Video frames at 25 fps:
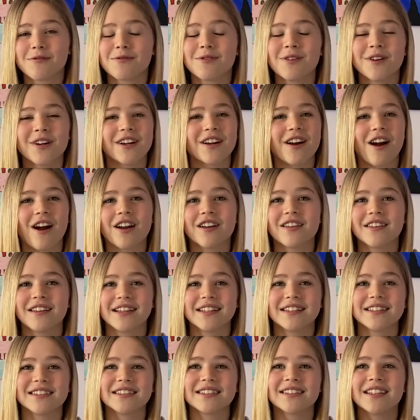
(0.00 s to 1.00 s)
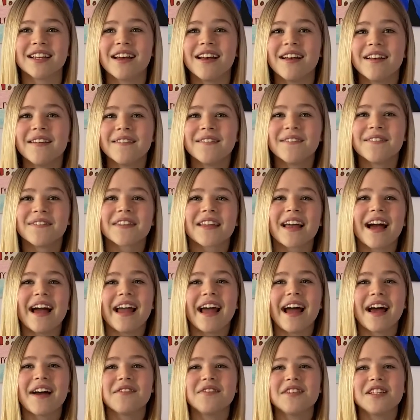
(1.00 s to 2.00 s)
Regardless, I
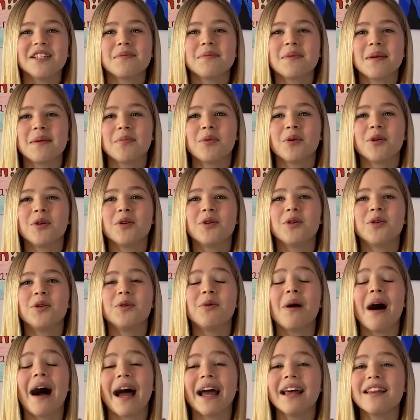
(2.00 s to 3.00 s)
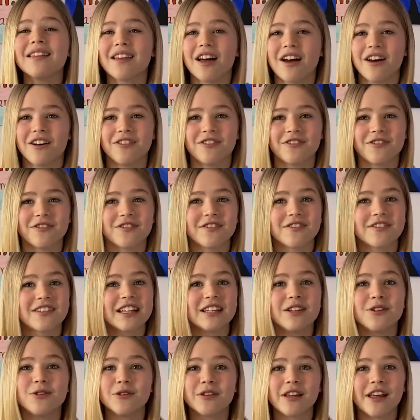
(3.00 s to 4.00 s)
have these people who I love
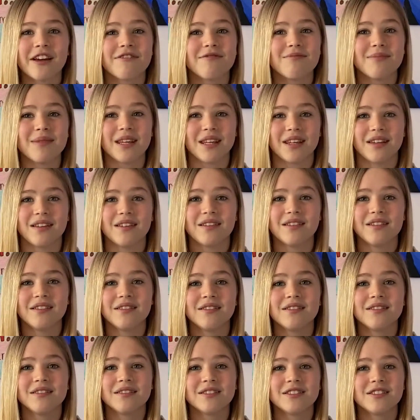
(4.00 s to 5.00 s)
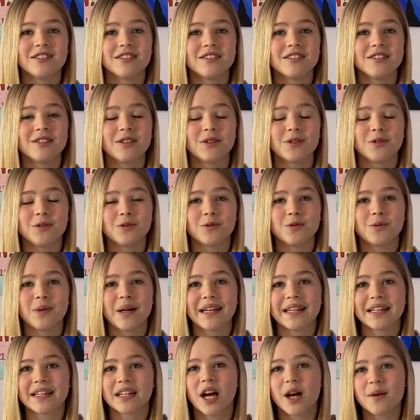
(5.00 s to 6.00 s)
and who love me. So
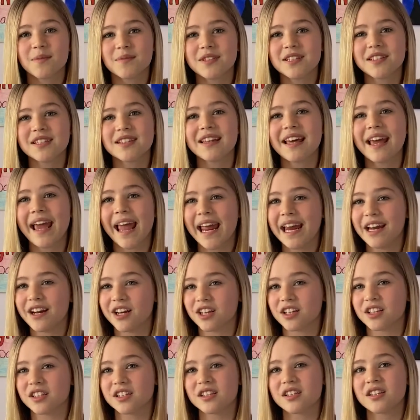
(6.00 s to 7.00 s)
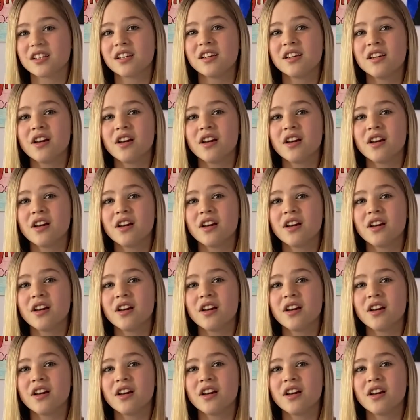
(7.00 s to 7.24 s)
when it comes to the haters,